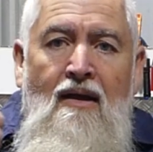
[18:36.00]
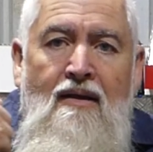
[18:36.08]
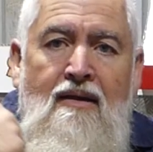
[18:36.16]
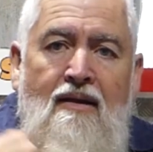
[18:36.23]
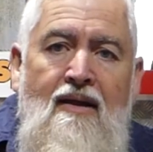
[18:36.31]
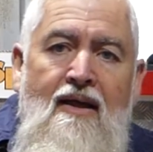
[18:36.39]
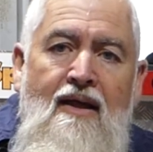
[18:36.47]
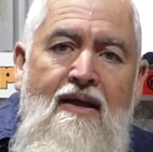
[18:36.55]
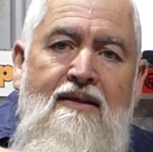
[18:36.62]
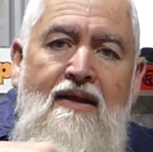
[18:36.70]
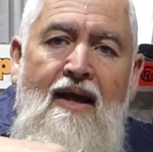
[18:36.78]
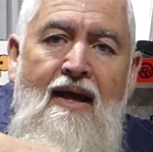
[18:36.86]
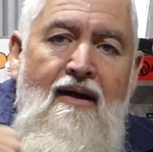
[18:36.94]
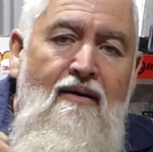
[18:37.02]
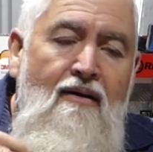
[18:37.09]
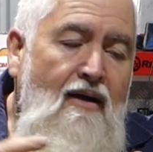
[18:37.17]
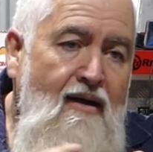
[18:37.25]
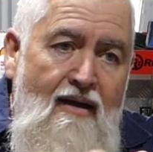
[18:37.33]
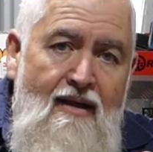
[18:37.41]
the thing is now
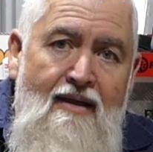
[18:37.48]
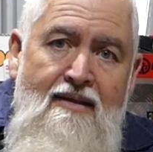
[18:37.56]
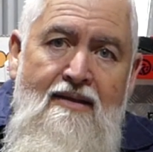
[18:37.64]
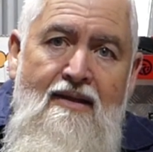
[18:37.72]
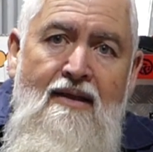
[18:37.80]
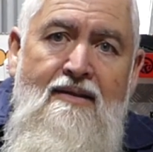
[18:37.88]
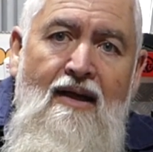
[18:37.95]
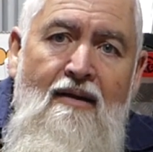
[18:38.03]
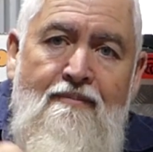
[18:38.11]
is that